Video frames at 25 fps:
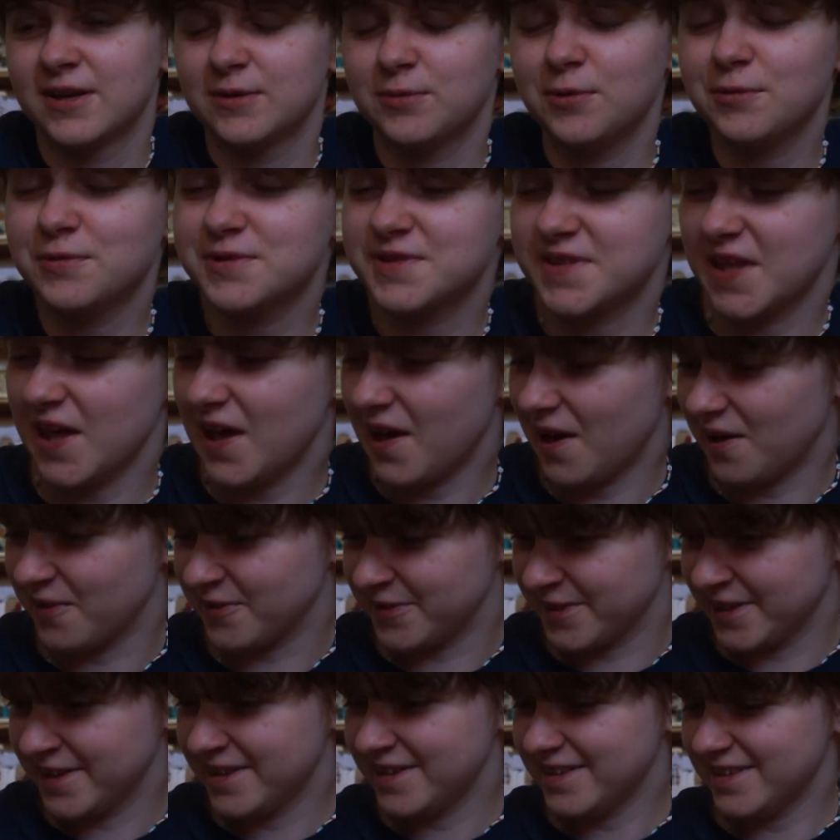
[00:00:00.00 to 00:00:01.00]
what was that
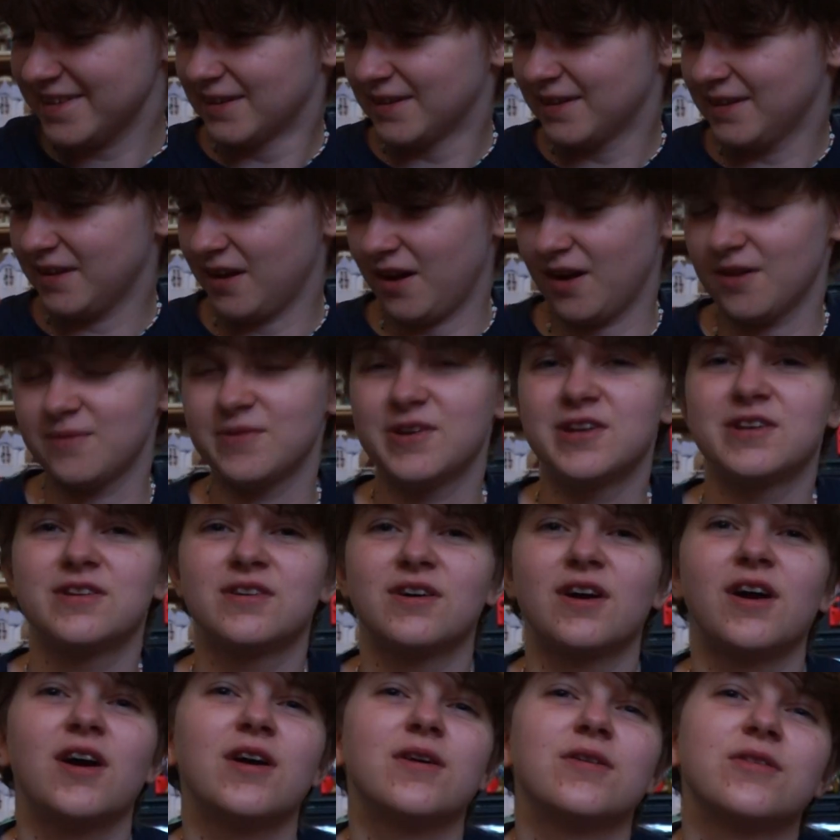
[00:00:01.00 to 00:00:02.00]
Aldi? i mean
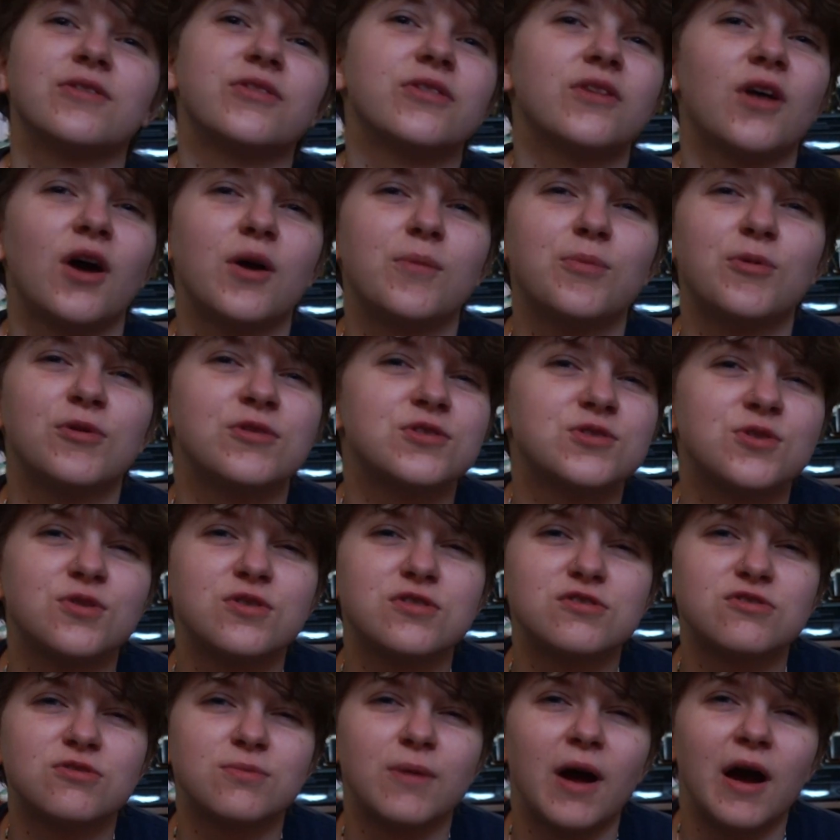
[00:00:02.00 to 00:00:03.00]
i i bought
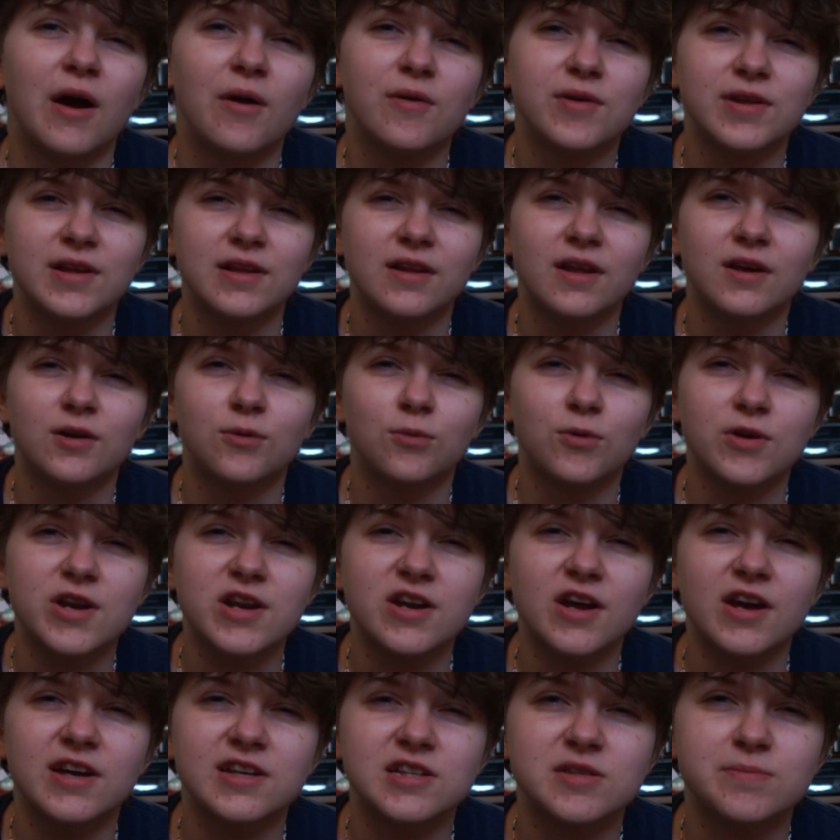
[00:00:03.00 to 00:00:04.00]
toys from Aldi. like what did
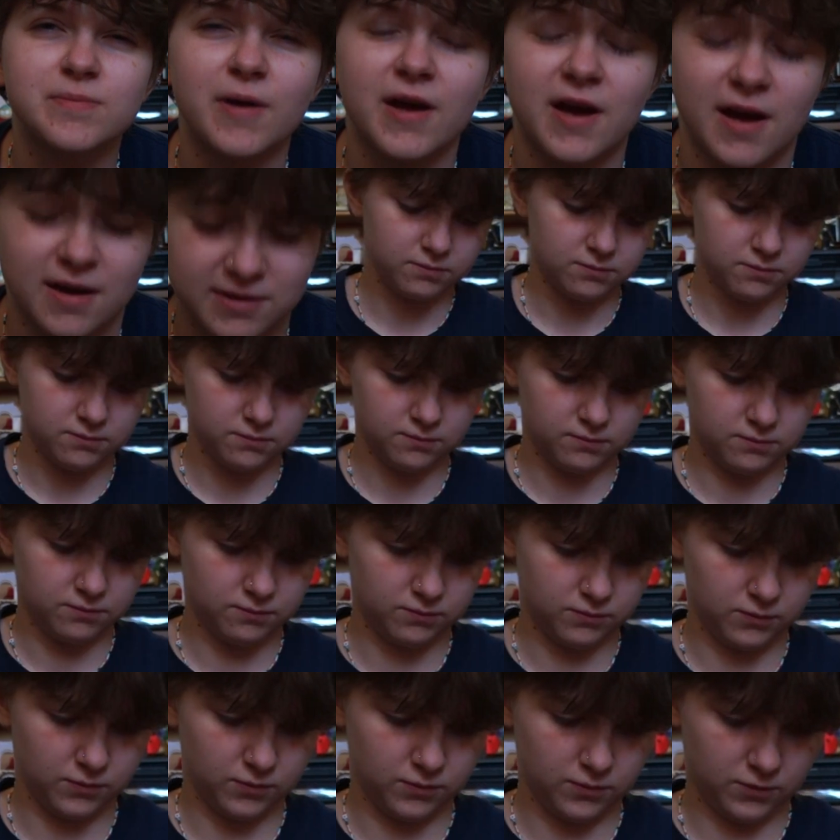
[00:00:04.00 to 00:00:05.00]
i expect
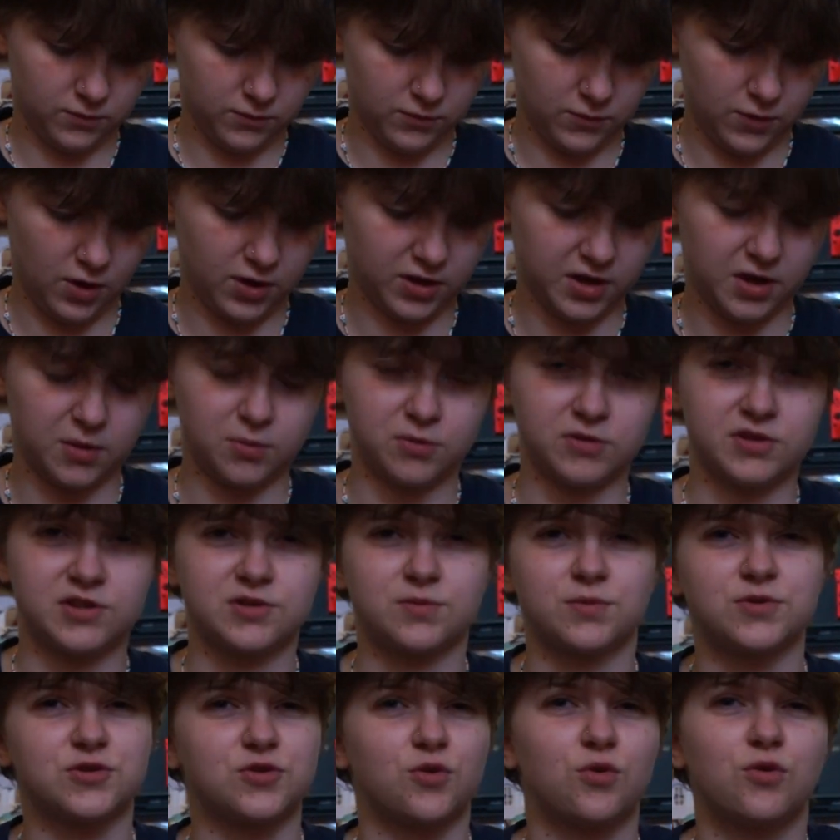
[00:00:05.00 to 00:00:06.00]
Okay, well this
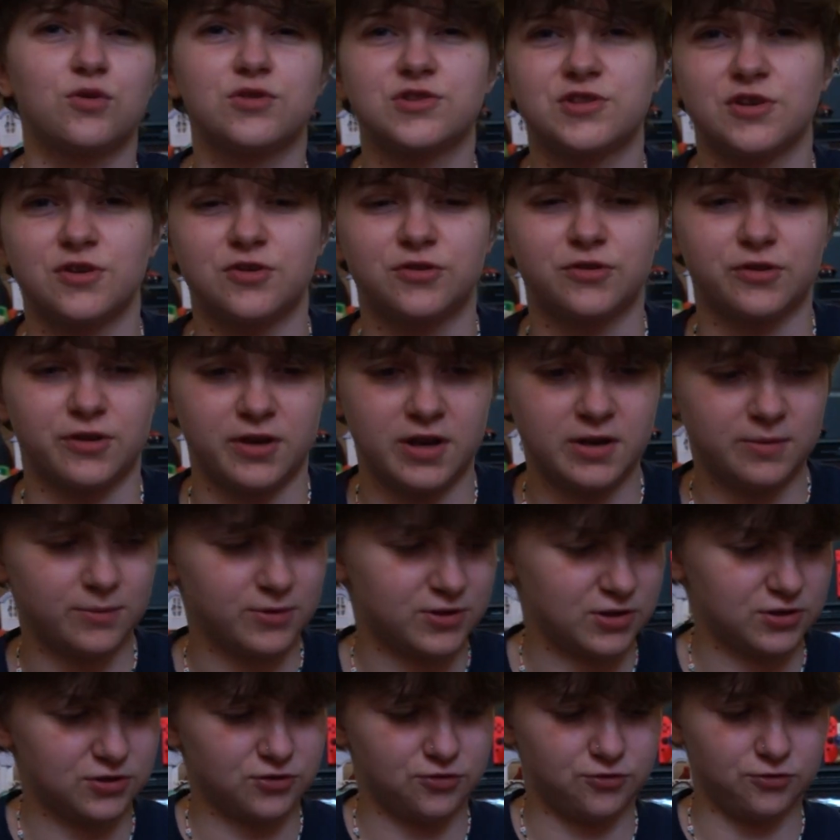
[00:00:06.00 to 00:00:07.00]
one's also green,
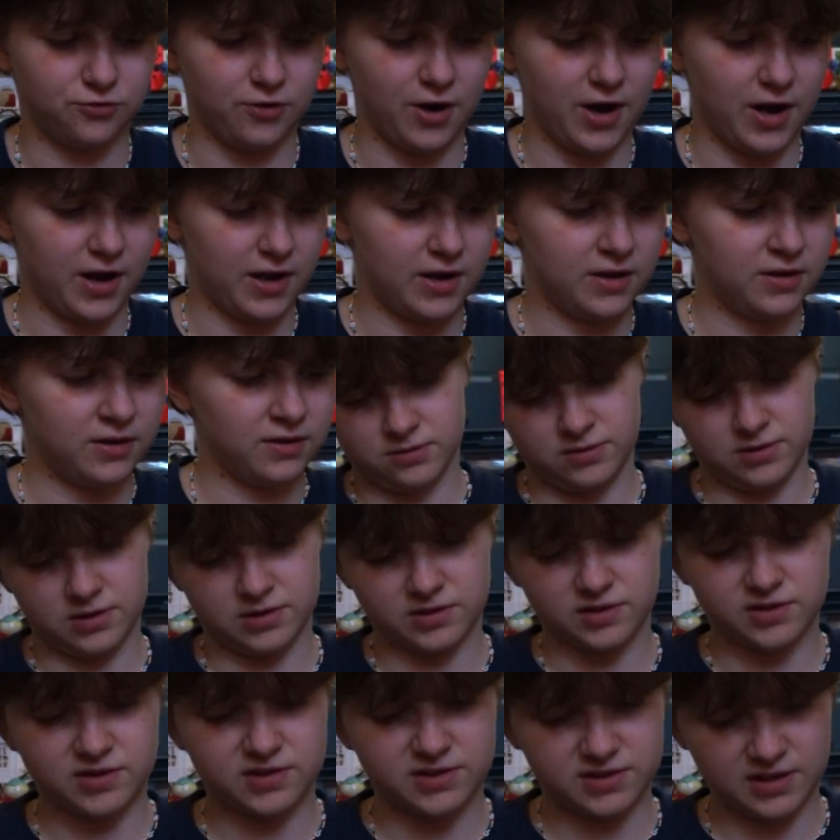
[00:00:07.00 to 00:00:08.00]
which is great. It
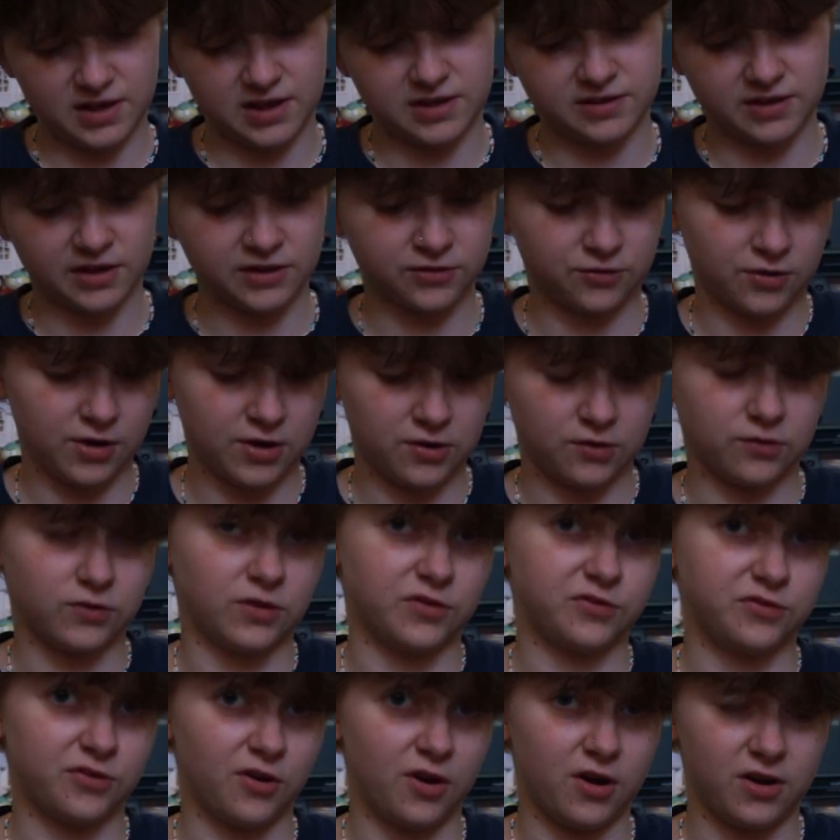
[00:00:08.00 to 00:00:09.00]
does say they're green on the
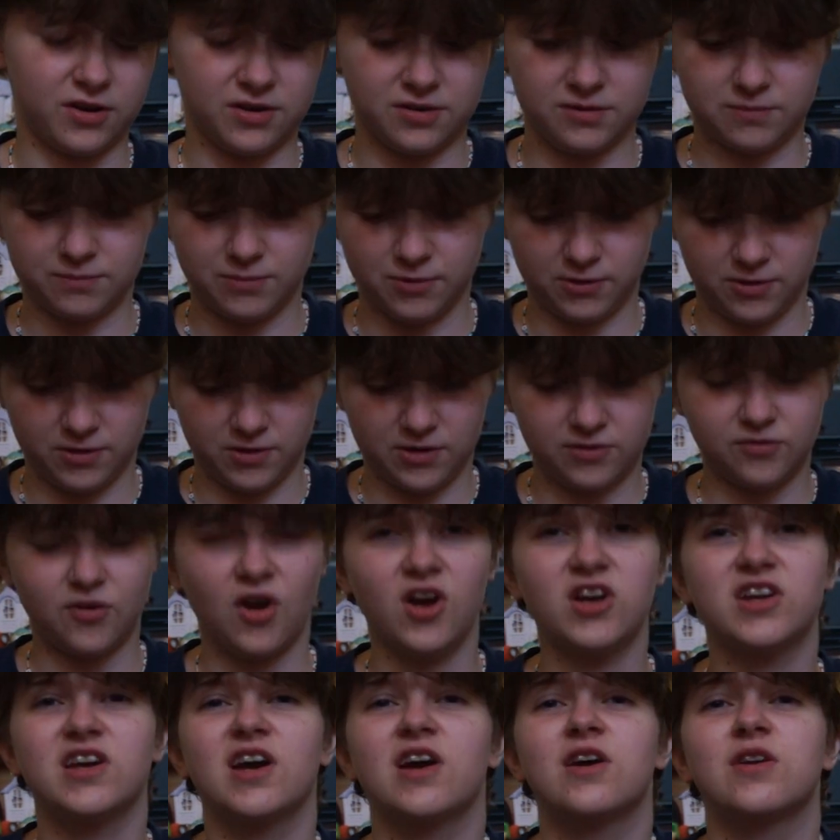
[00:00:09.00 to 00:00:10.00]
front, but if
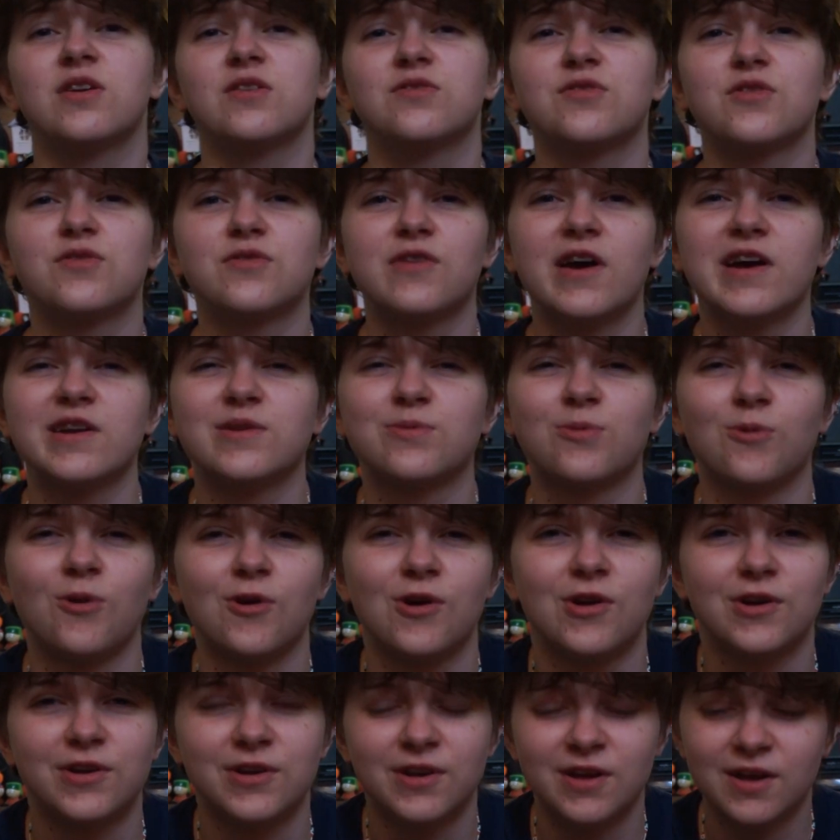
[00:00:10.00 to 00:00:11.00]
I get another red
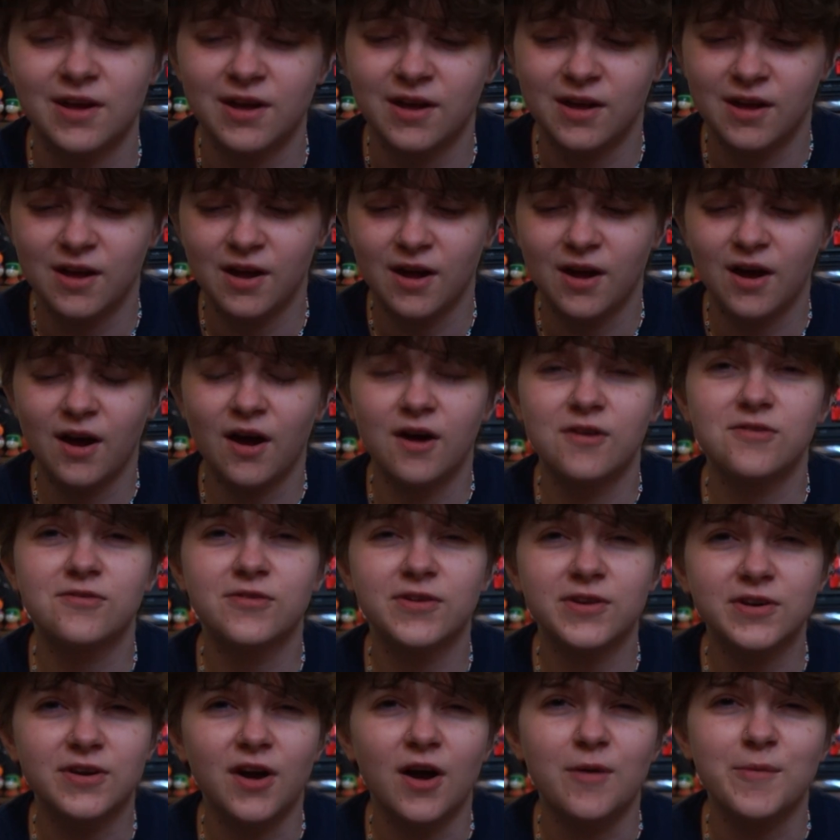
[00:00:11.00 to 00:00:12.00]
one, I
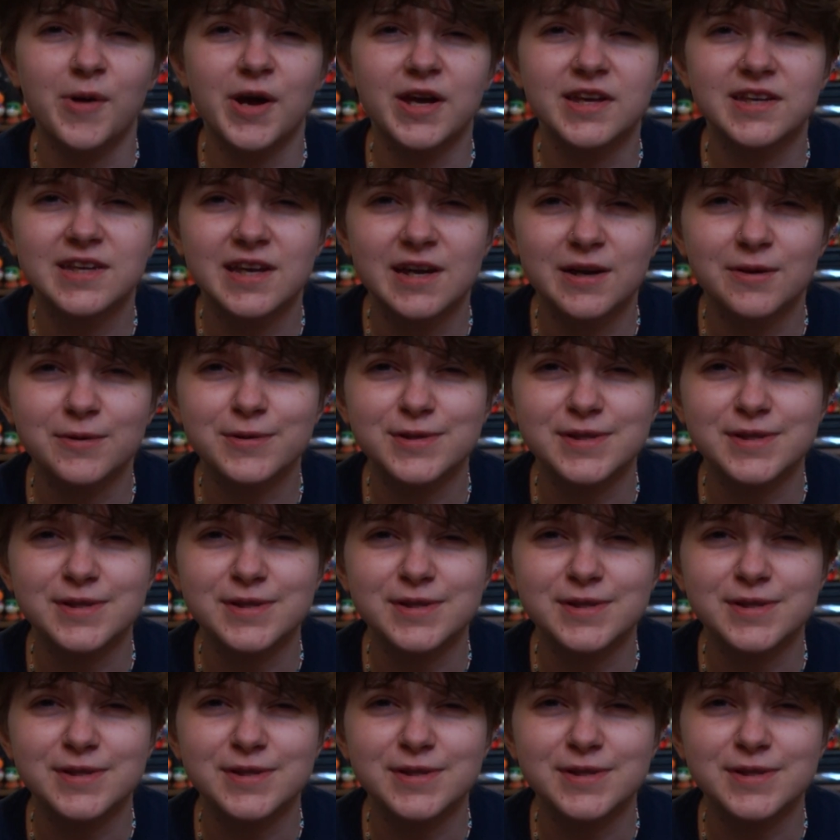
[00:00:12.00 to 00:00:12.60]
think I might kill